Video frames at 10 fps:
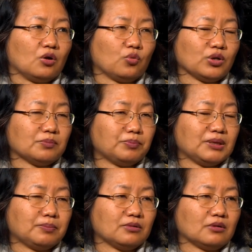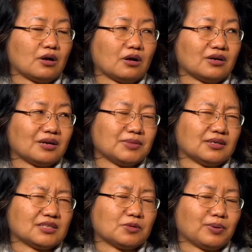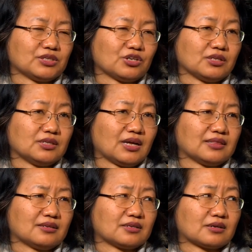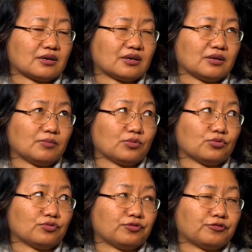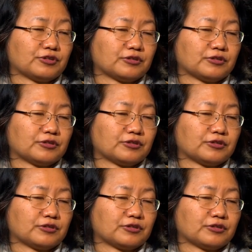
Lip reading: Well, people are, especially at the time of